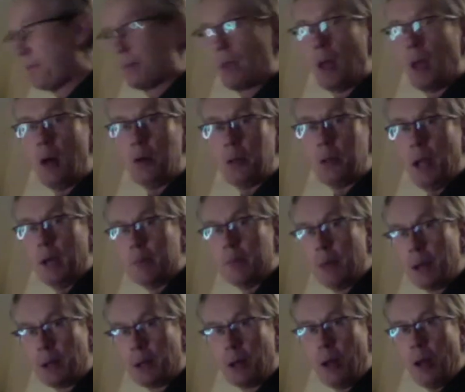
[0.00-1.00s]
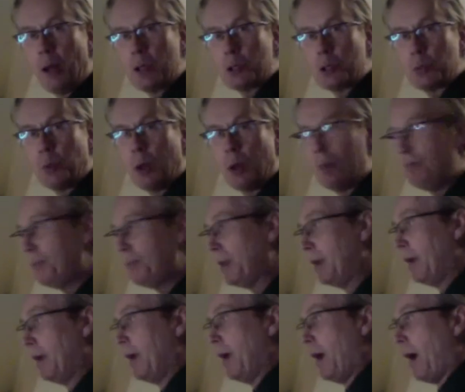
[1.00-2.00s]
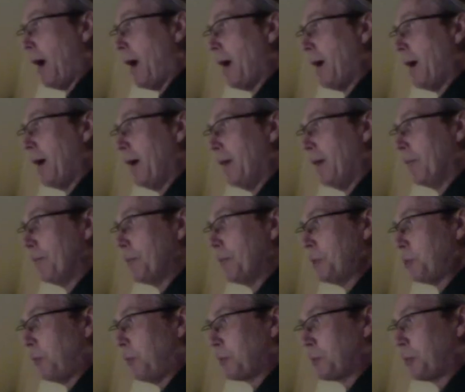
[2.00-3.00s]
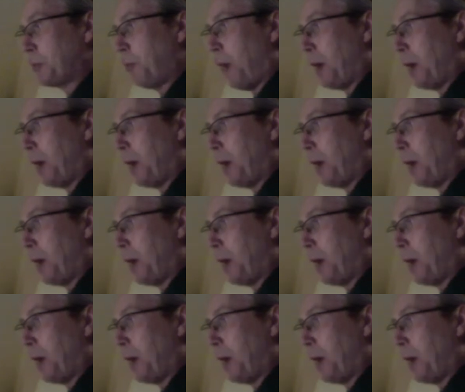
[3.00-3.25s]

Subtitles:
Okay, now the last one. This one's quite